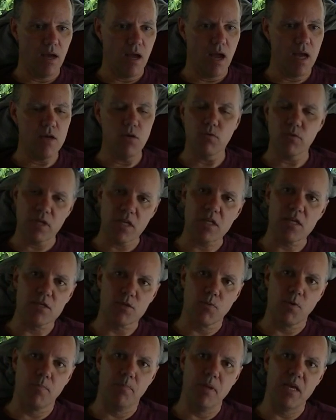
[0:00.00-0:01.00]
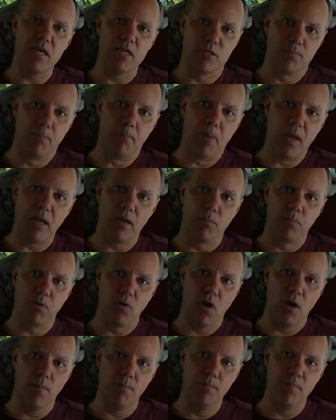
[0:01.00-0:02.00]
I don't think this would be as big a
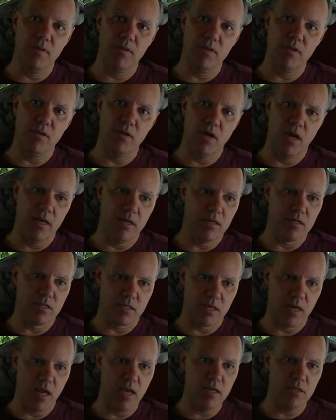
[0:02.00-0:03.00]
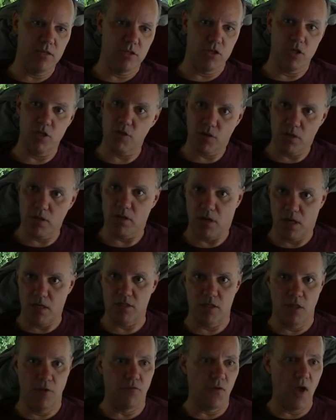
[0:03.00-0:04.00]
problem in the United States just because
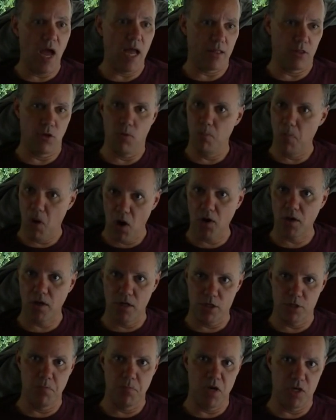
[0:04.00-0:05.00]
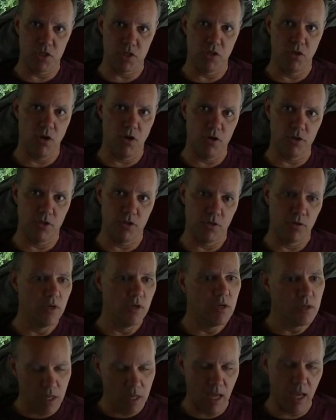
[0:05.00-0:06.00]
of the fact their market is much larger.
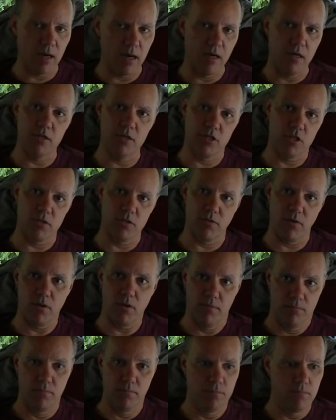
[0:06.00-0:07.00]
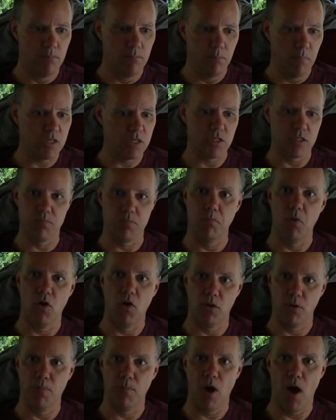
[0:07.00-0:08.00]
Canada's a much
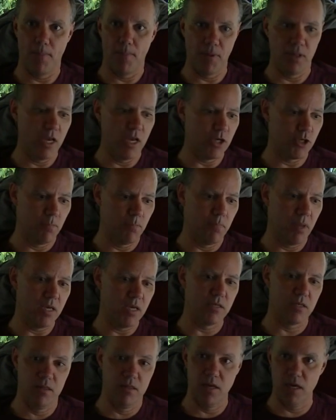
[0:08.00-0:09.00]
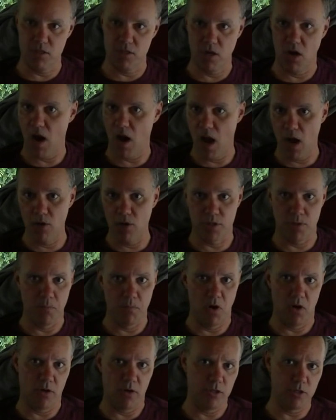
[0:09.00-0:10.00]
smaller population base, thus our housing
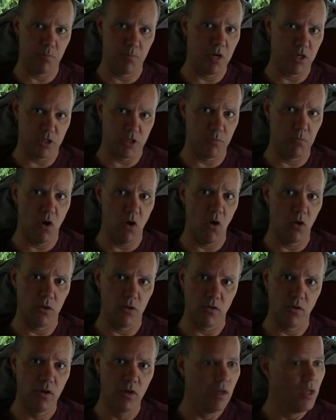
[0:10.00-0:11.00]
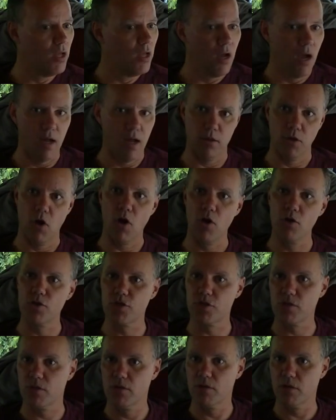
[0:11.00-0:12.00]
market's much smaller. A
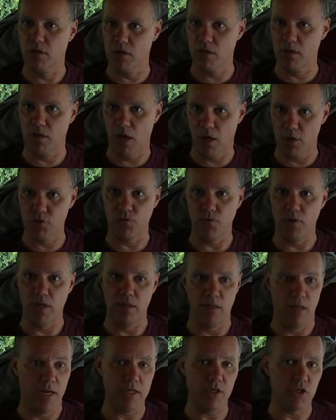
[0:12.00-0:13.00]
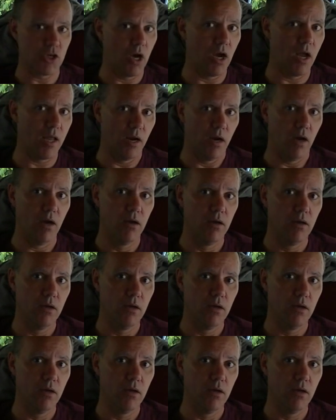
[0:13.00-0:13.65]
large country like China,